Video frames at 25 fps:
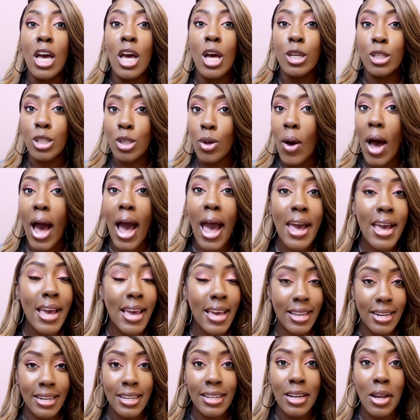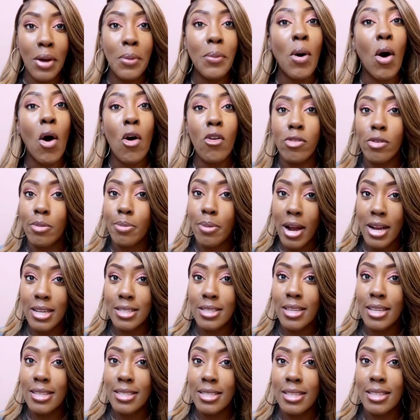So I ended up over
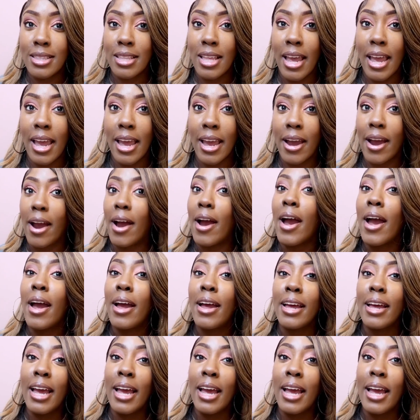processing the hair,